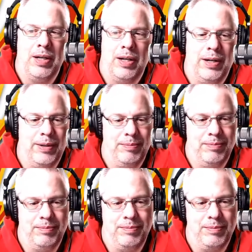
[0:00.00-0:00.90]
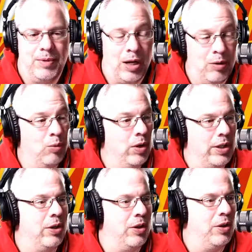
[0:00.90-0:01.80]
A
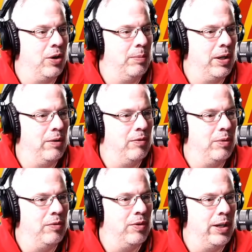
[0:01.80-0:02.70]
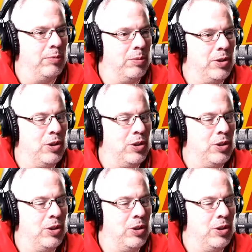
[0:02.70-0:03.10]
really good third period from the Flames. But you know